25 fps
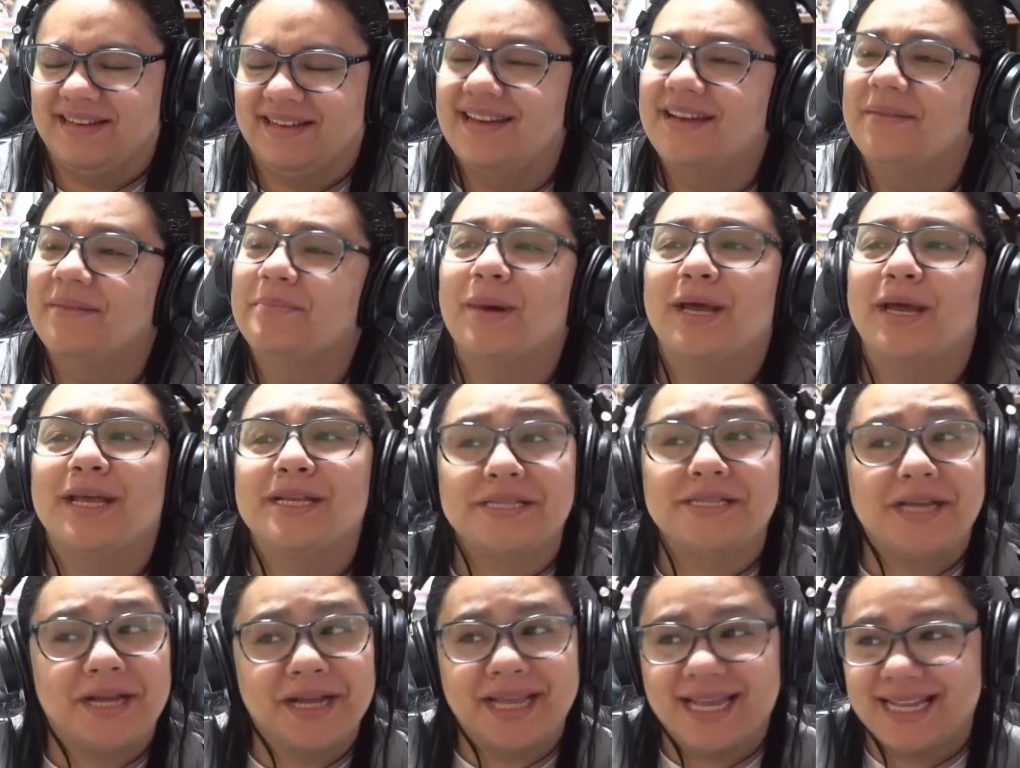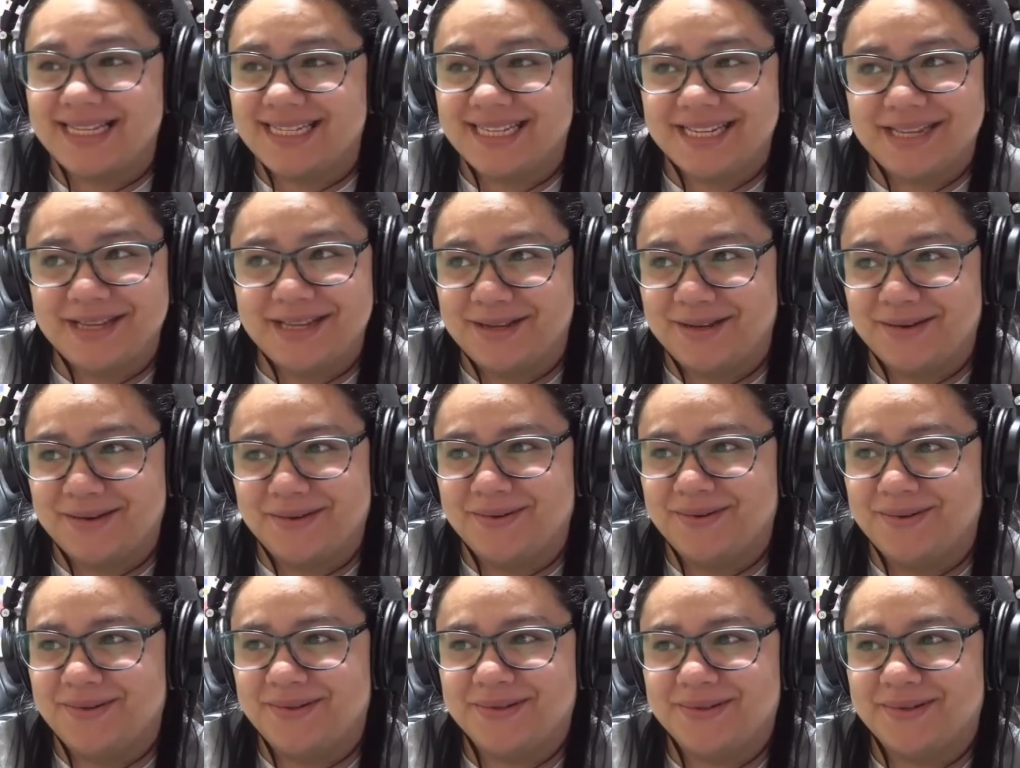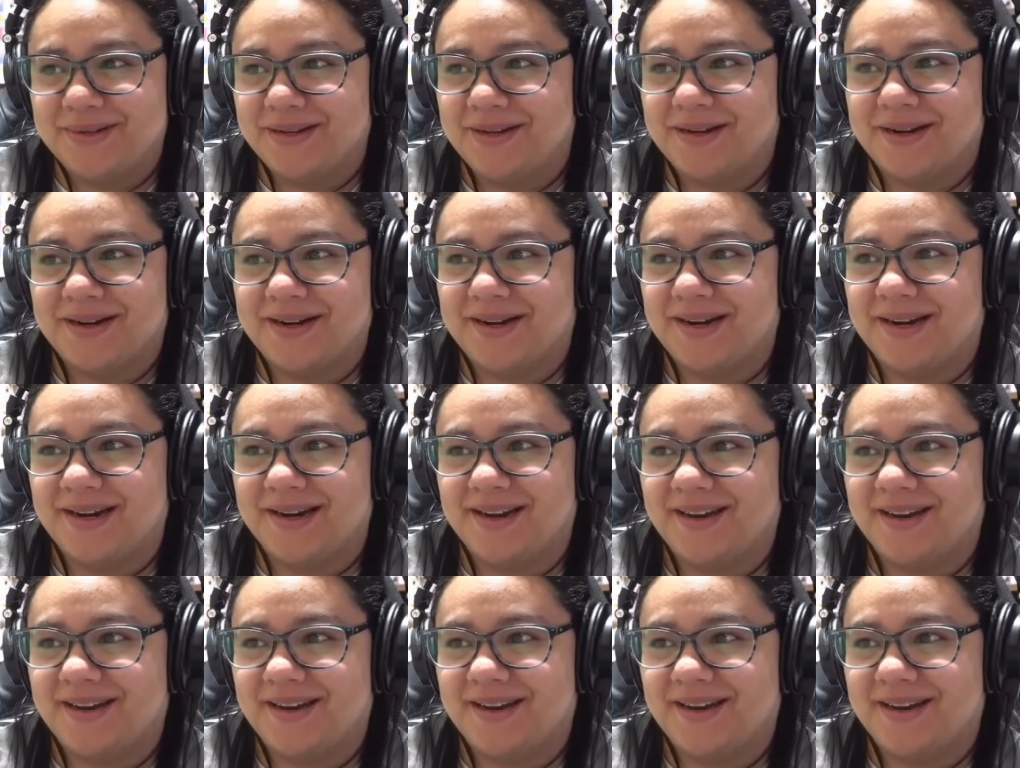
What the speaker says: But he's not kissing you, sweetheart.